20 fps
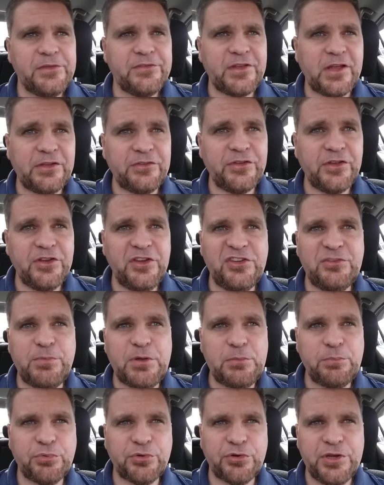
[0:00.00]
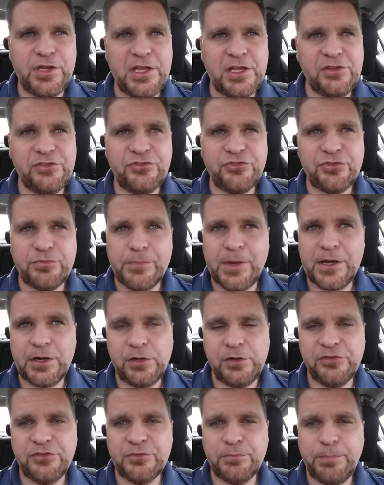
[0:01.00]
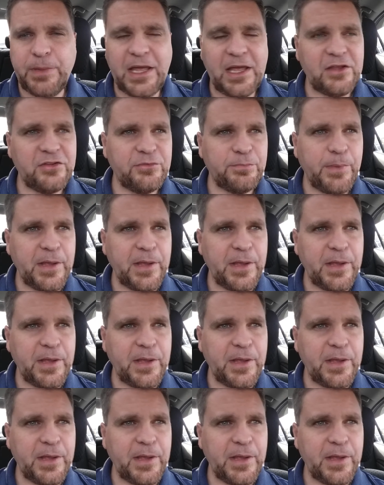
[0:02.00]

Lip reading: Sounds like he's been pretty instrumental in some past